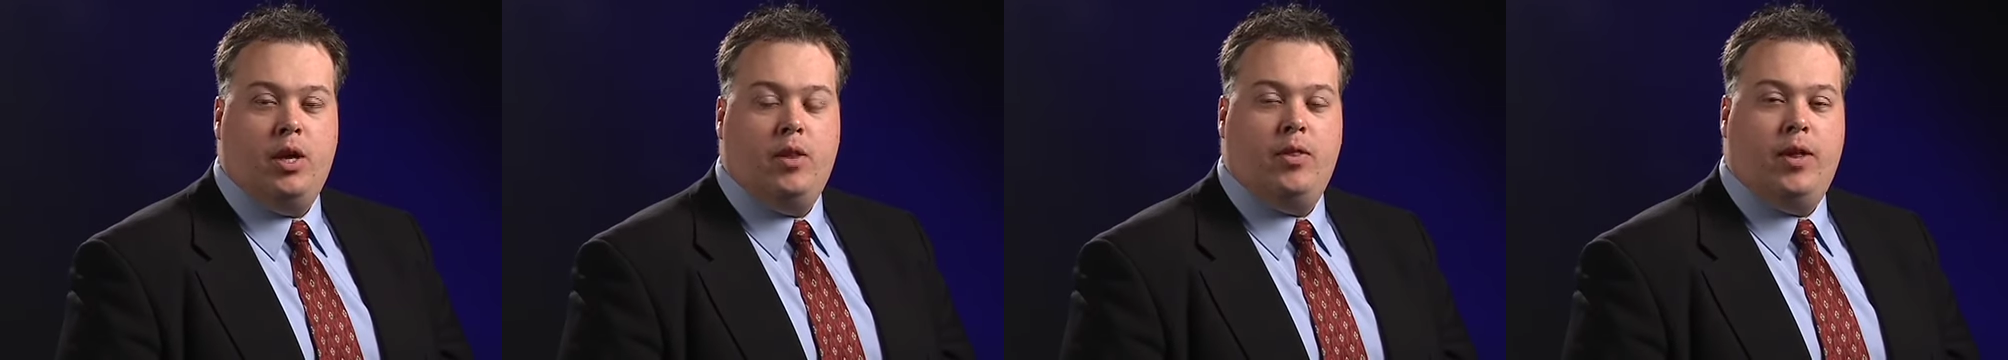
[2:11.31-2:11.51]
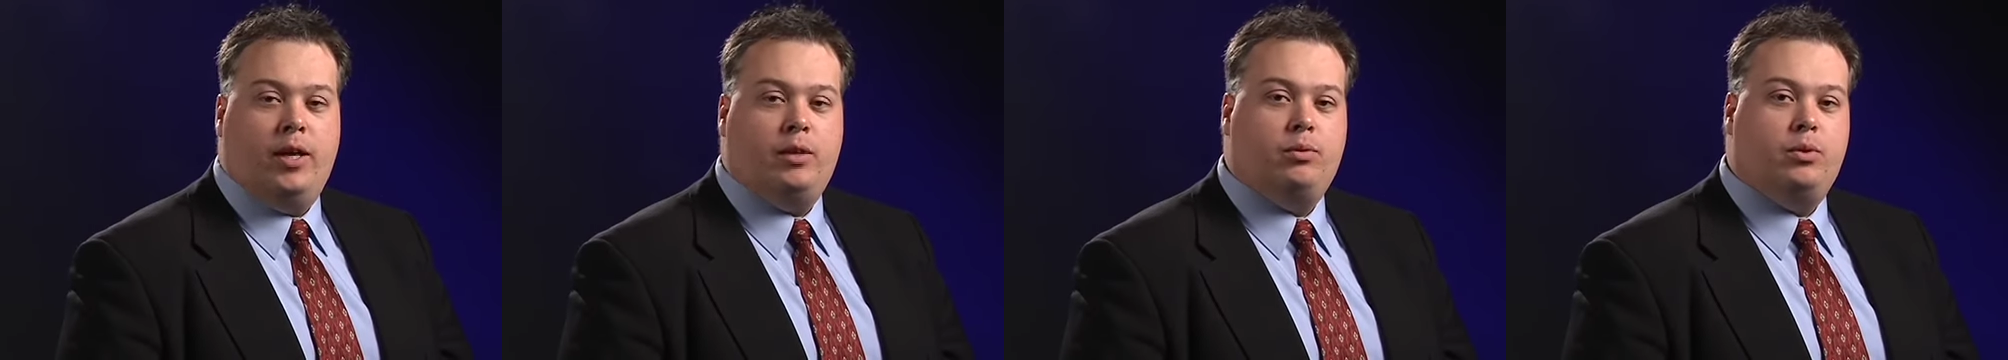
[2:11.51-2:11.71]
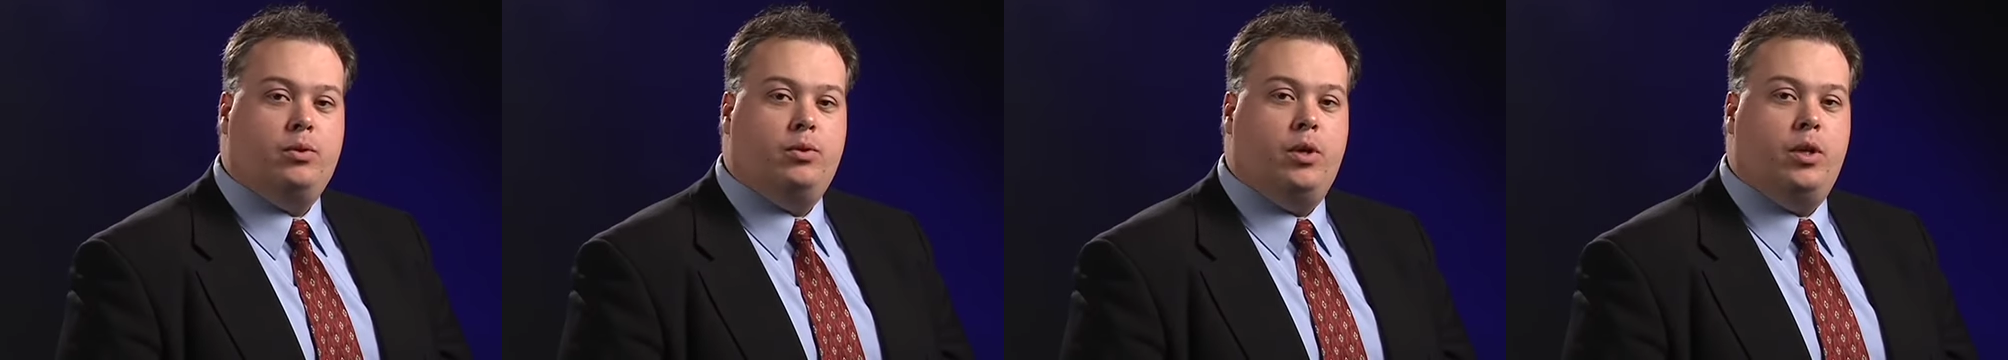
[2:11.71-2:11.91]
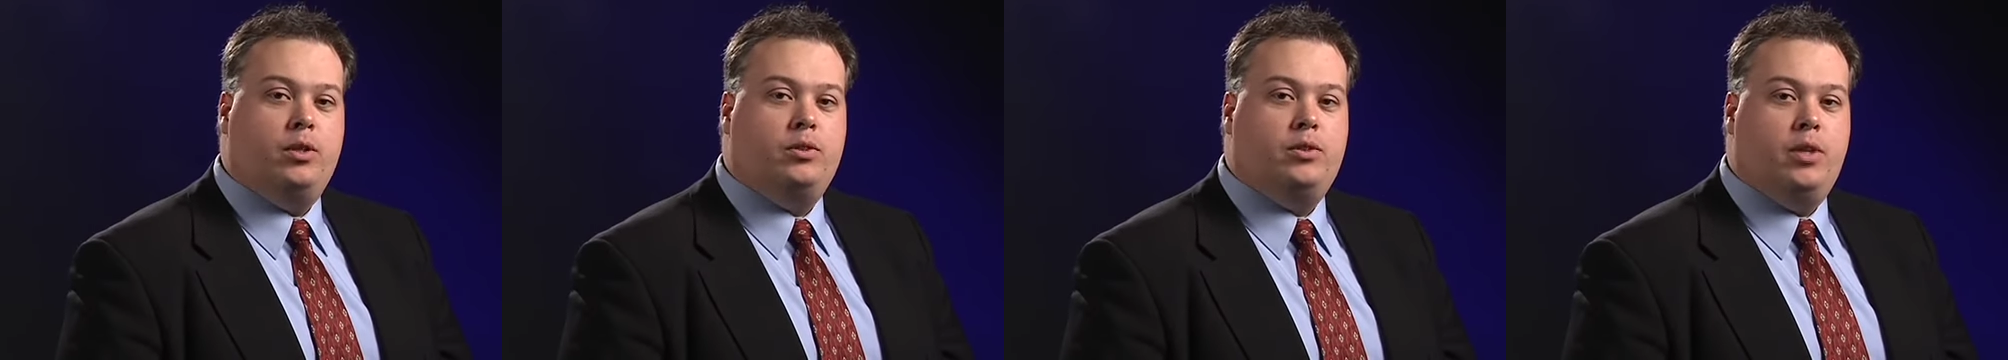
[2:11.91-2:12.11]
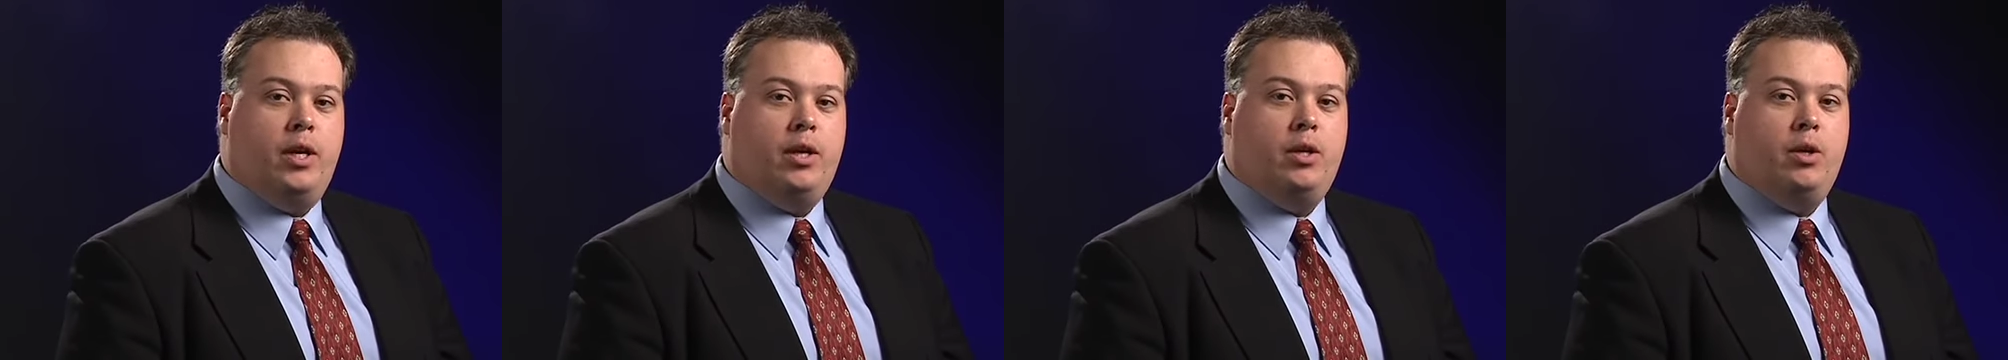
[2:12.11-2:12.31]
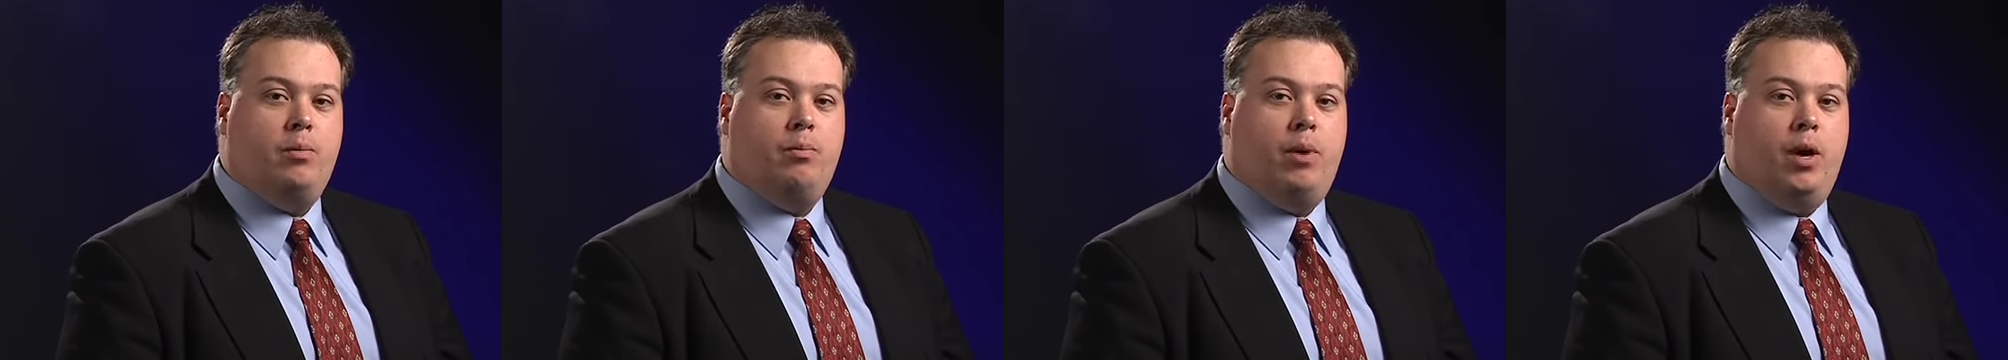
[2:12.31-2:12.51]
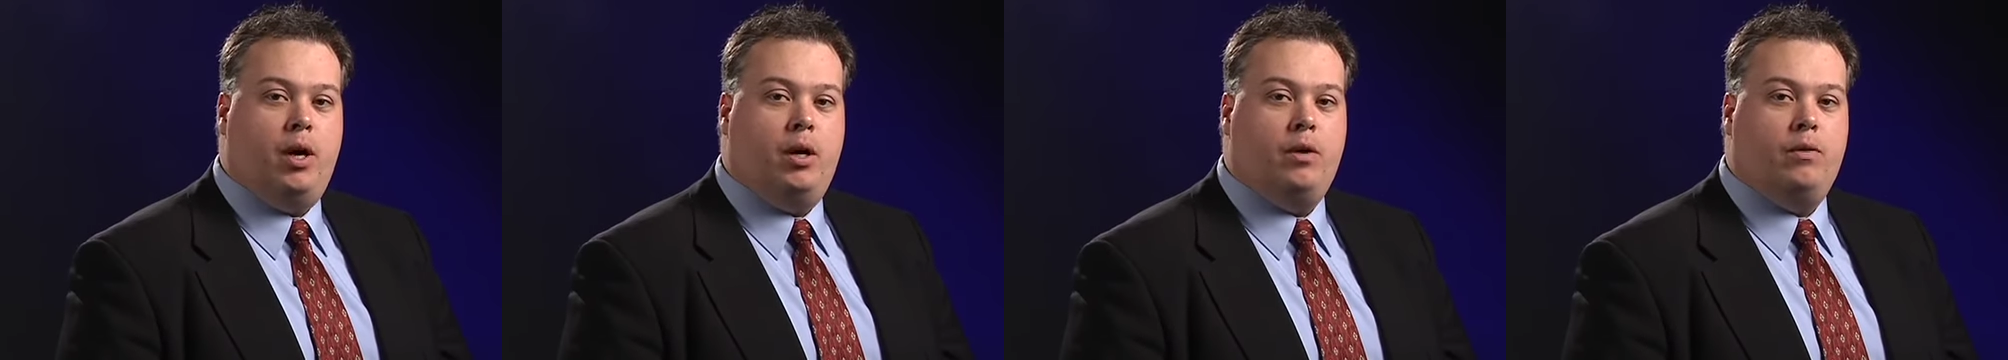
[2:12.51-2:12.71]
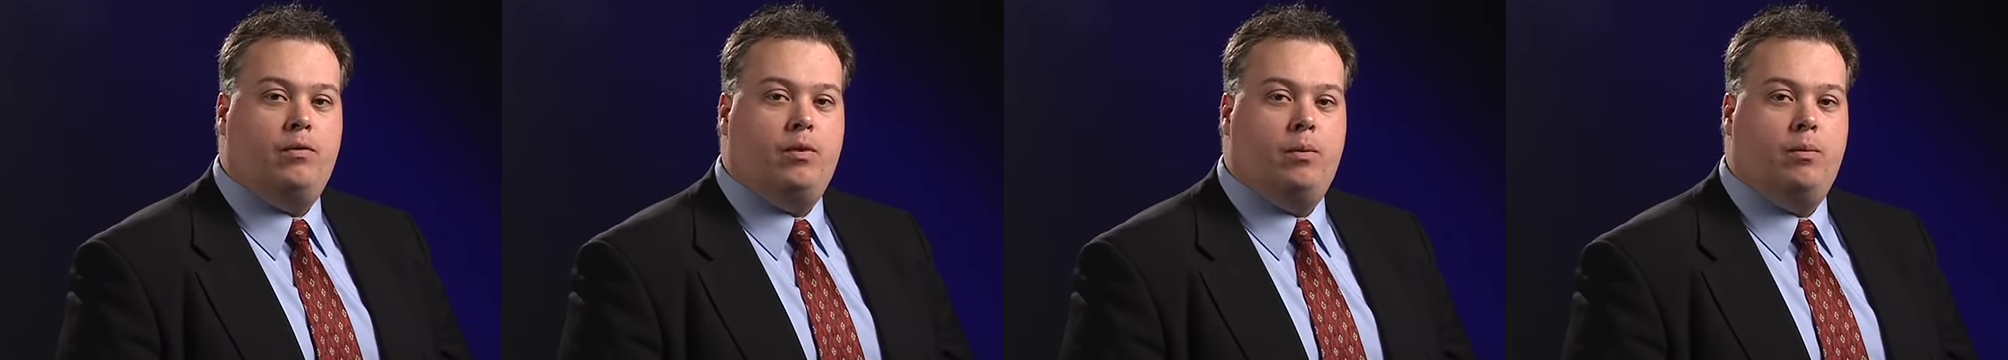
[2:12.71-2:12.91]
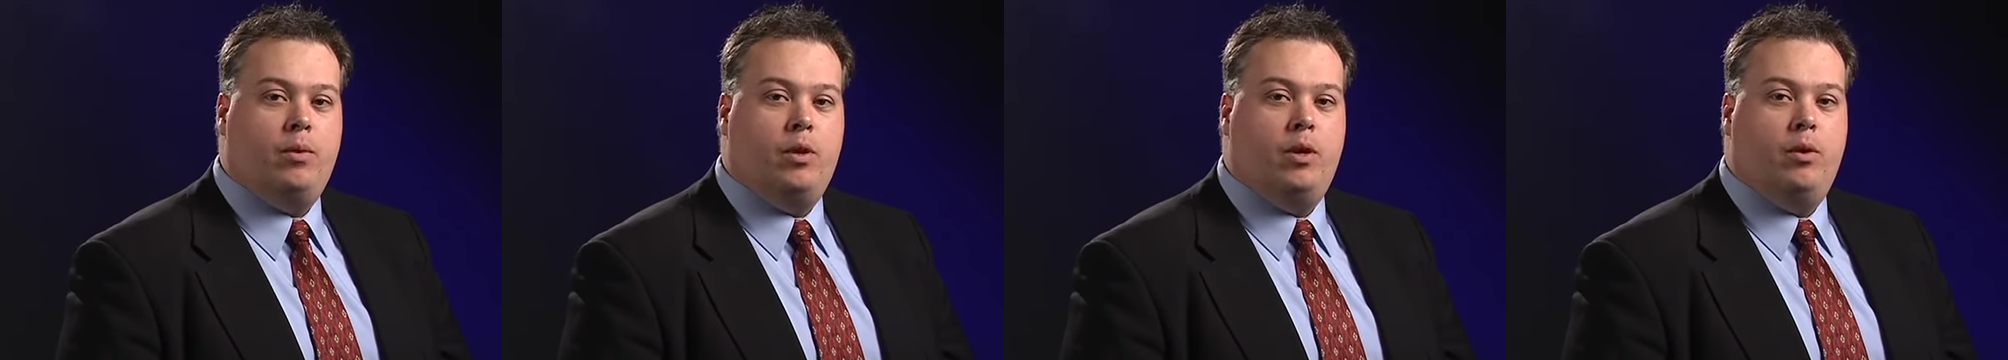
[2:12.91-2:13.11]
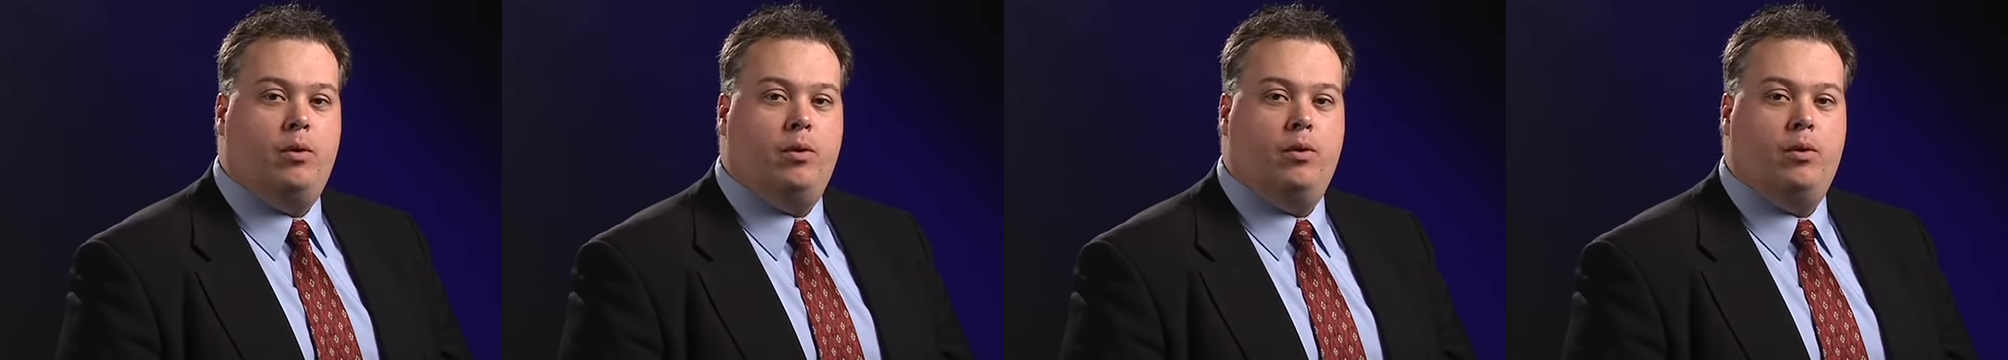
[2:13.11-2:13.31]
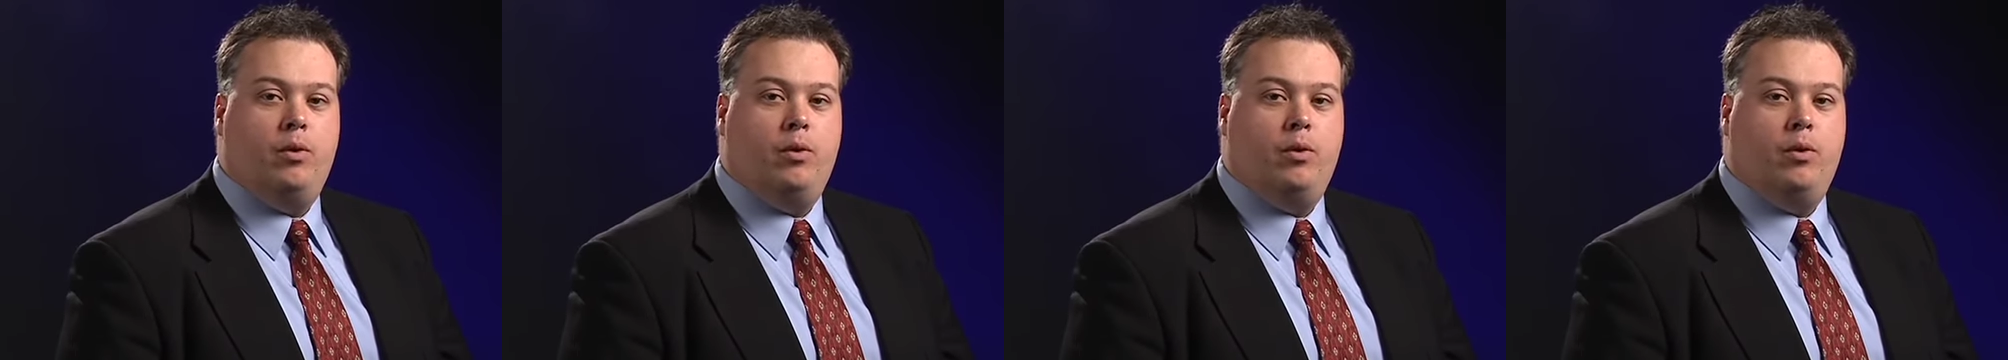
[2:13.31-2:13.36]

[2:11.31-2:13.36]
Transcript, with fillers: That's what's going to set you apart from the,